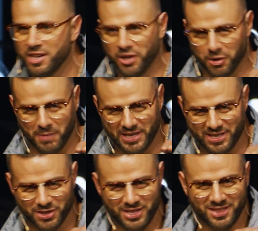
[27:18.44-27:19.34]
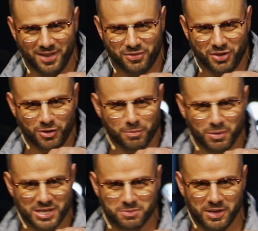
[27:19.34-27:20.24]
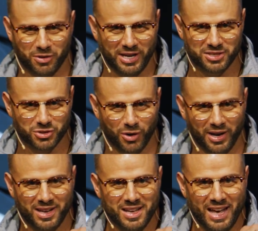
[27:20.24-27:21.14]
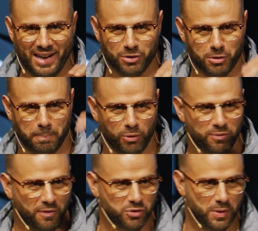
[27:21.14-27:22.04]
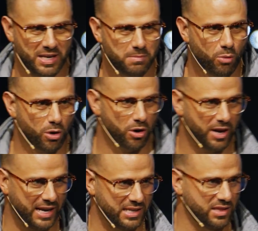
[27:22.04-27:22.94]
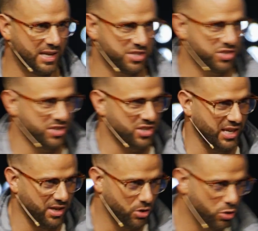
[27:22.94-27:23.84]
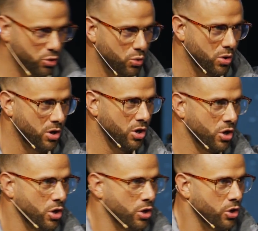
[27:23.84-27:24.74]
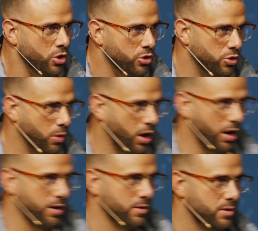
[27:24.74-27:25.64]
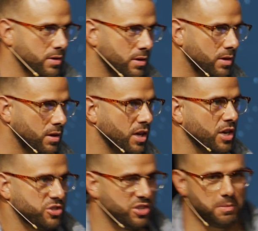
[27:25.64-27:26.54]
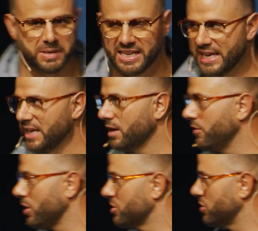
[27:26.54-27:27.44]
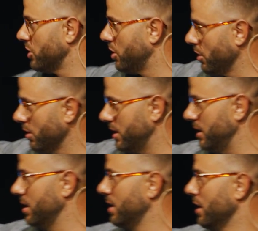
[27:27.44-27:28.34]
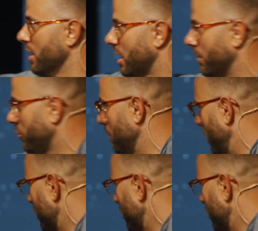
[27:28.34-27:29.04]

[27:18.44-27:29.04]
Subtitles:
you're my dearly loved Son who brings me great joy. I don't approve of you any more or any less, just in who you are. See, the beginning of our security comes from